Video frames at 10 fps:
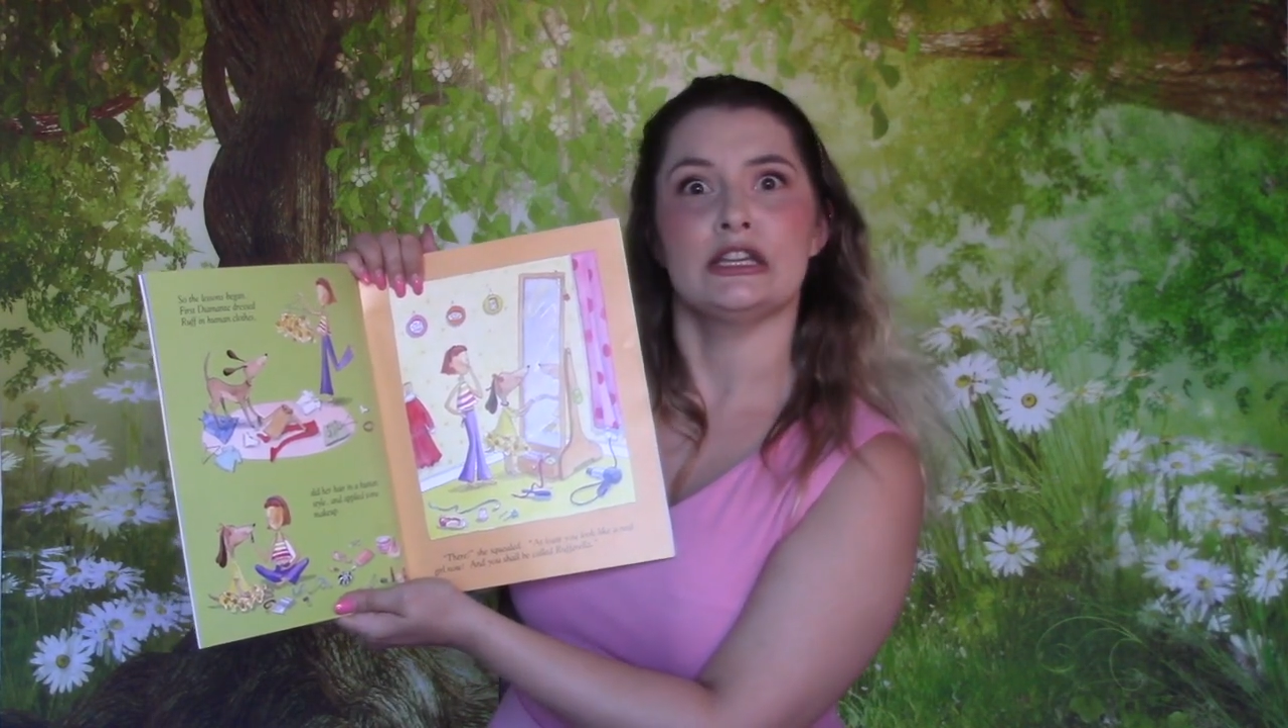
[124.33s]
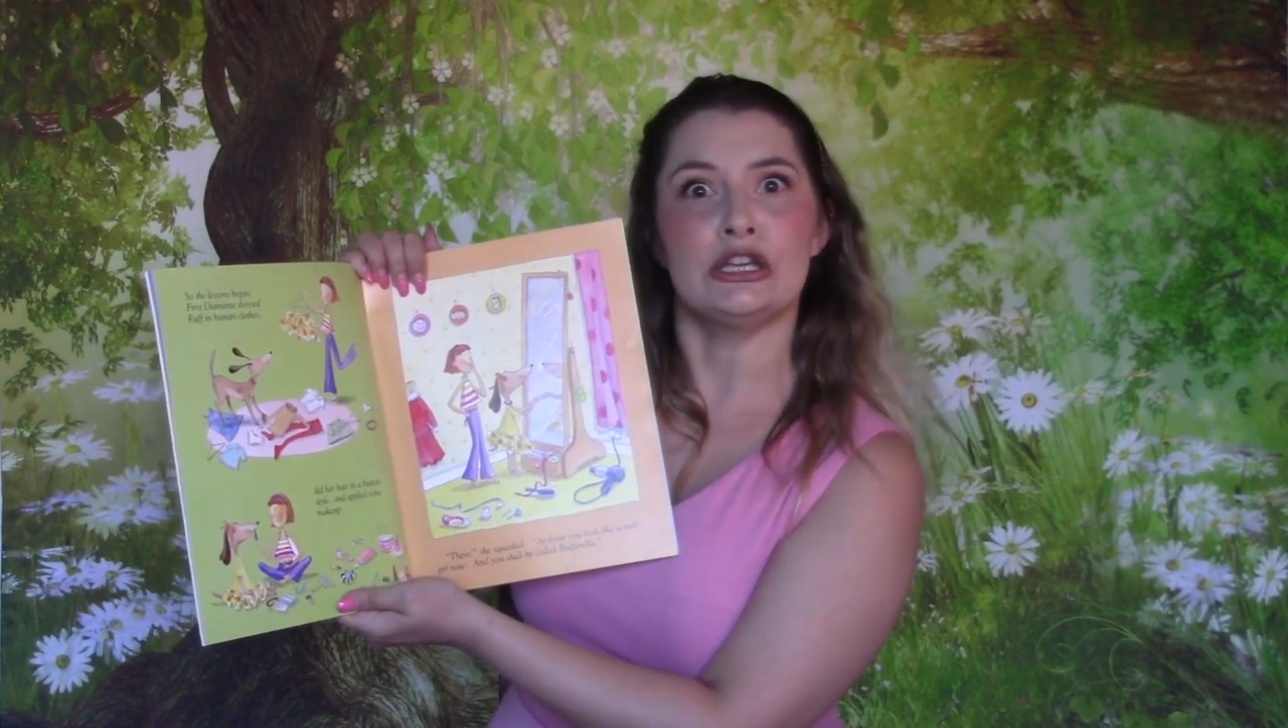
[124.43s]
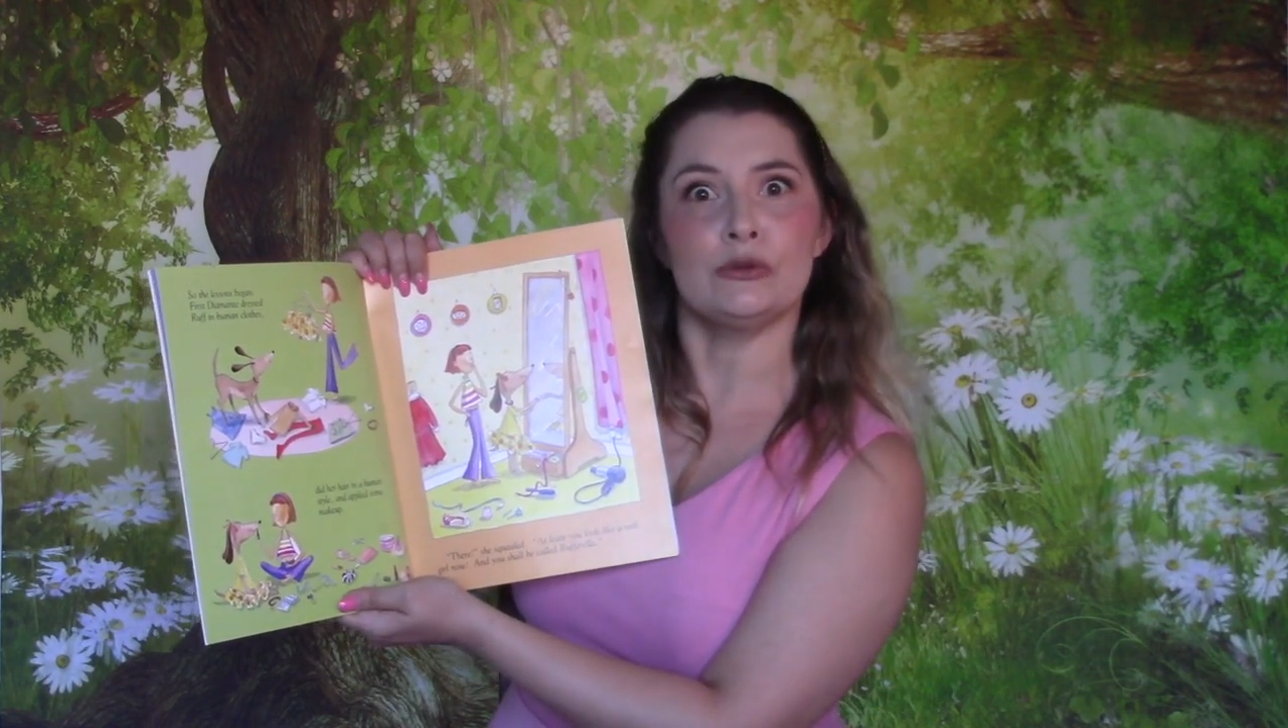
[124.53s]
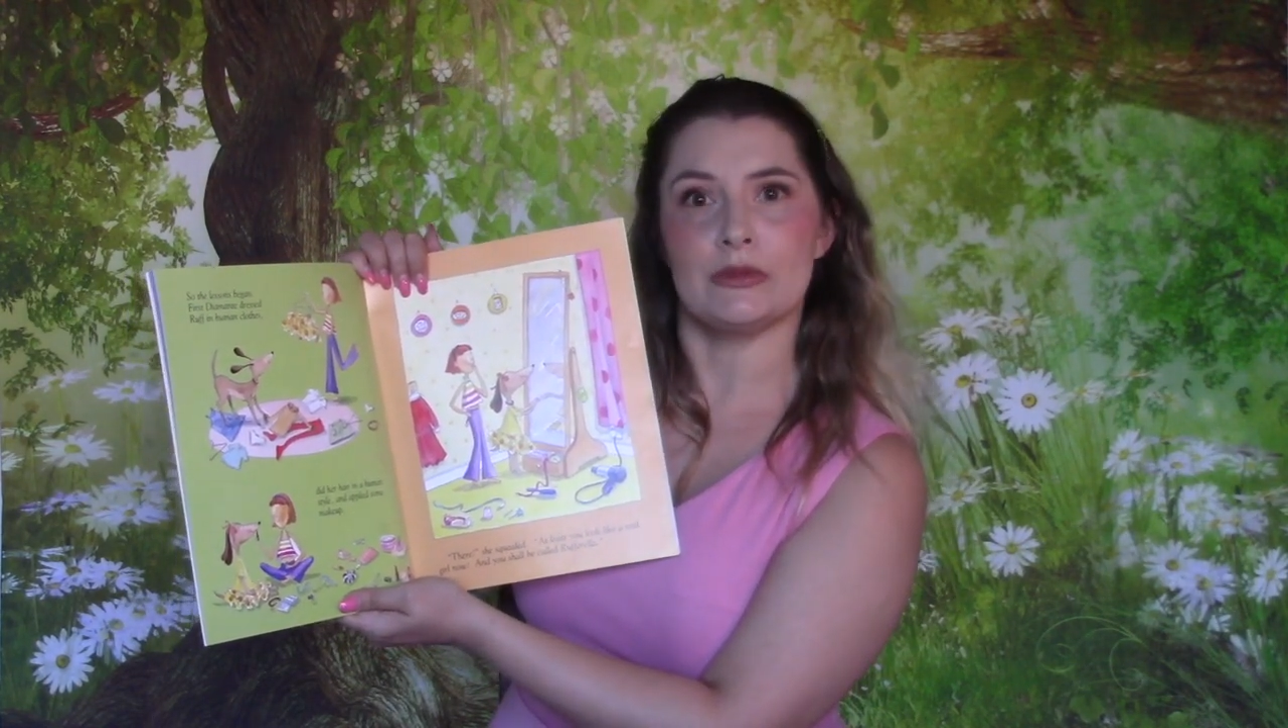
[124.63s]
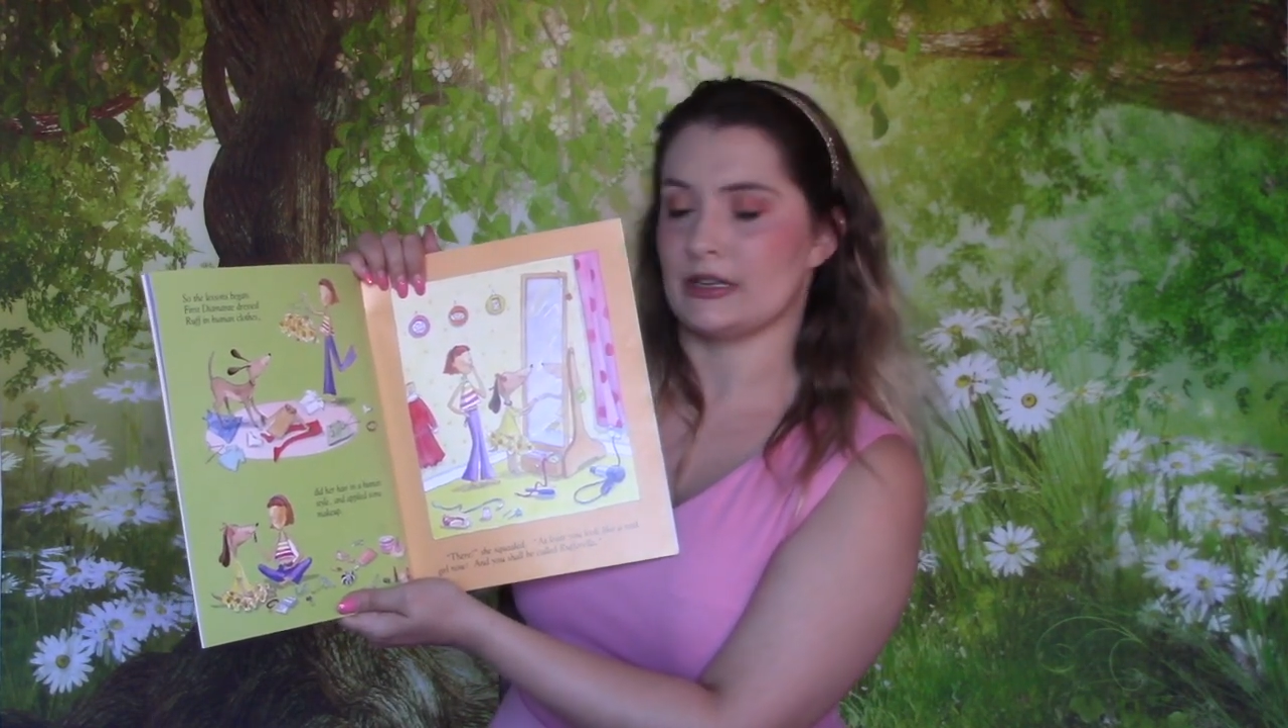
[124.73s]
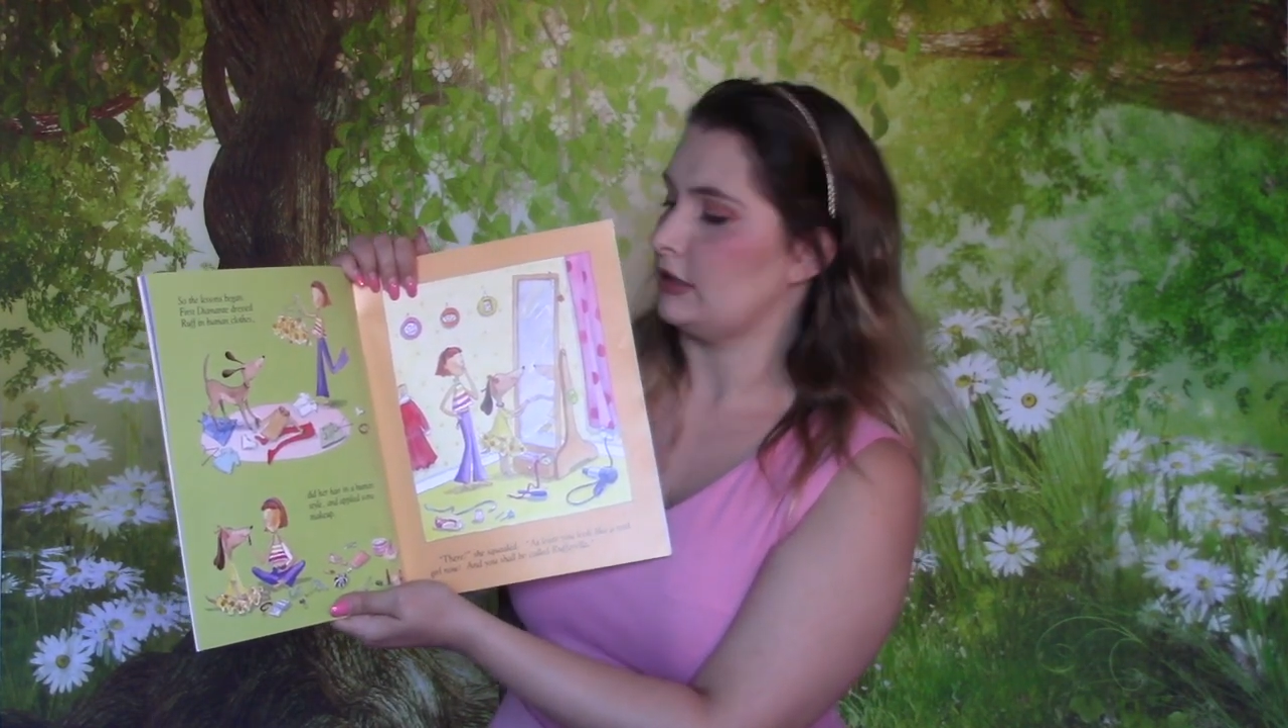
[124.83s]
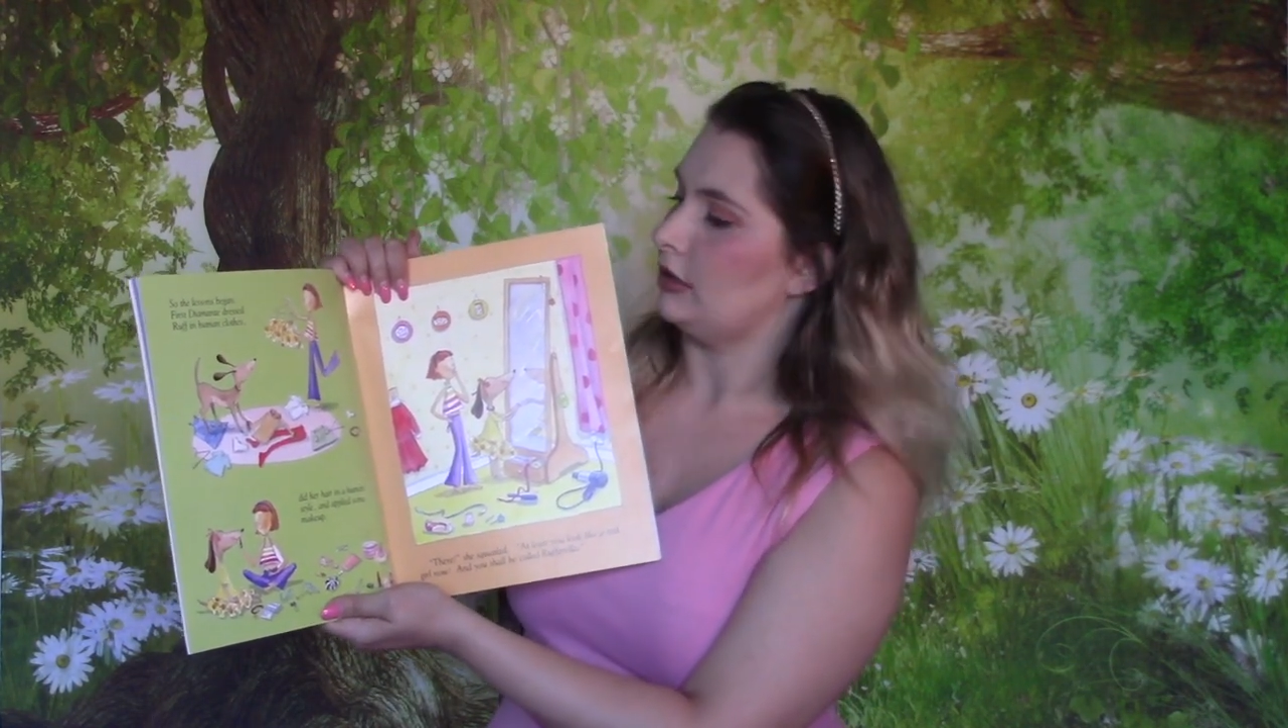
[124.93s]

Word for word: human